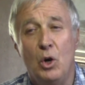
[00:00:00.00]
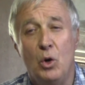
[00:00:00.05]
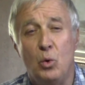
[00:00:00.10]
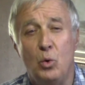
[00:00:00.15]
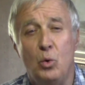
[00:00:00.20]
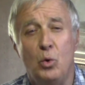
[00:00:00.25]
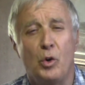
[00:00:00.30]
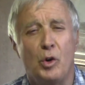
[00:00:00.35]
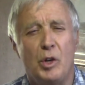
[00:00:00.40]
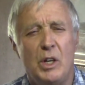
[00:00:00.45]

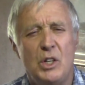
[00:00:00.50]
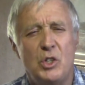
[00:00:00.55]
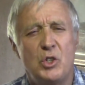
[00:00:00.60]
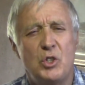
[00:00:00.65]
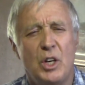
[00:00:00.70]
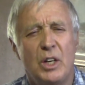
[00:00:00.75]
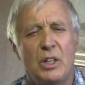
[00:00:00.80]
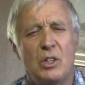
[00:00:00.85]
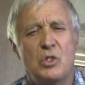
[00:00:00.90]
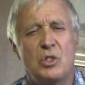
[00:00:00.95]
who
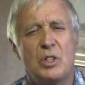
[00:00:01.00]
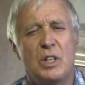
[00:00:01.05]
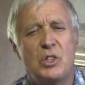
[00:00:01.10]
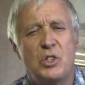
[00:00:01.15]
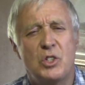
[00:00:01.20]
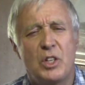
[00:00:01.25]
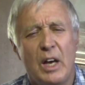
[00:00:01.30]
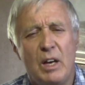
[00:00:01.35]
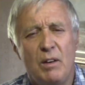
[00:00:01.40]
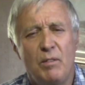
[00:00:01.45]
rejects the
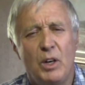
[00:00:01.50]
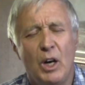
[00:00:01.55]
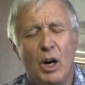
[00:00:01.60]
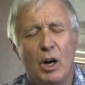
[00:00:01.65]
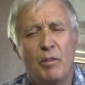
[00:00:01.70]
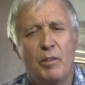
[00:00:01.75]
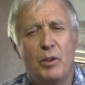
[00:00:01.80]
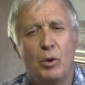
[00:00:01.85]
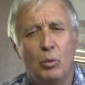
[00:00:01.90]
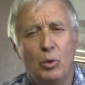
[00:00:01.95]
Saviour
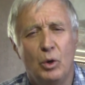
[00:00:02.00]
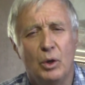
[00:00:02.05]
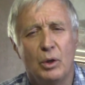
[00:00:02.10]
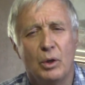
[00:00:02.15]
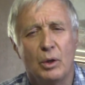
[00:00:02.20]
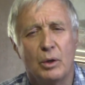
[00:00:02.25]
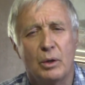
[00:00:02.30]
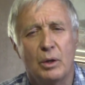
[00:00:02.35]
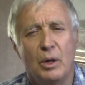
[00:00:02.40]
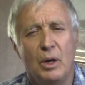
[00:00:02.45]
of the
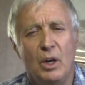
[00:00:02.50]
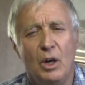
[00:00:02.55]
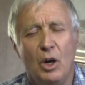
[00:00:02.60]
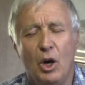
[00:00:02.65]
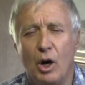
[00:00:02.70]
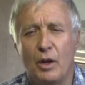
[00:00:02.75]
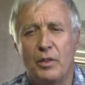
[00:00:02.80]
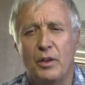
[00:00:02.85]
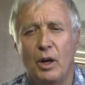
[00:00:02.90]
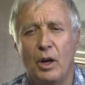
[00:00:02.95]
world
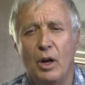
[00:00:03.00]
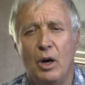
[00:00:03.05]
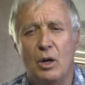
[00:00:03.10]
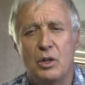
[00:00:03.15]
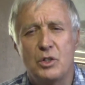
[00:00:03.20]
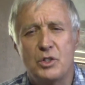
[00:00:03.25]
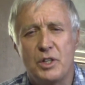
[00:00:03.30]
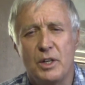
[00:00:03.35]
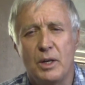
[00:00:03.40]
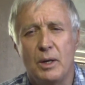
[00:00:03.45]
on the
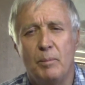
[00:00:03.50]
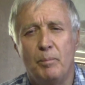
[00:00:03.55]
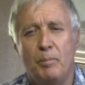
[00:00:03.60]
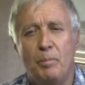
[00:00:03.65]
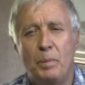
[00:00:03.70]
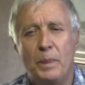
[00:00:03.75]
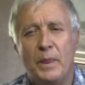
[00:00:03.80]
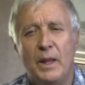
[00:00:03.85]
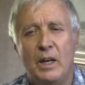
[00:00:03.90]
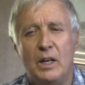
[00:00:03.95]
long term,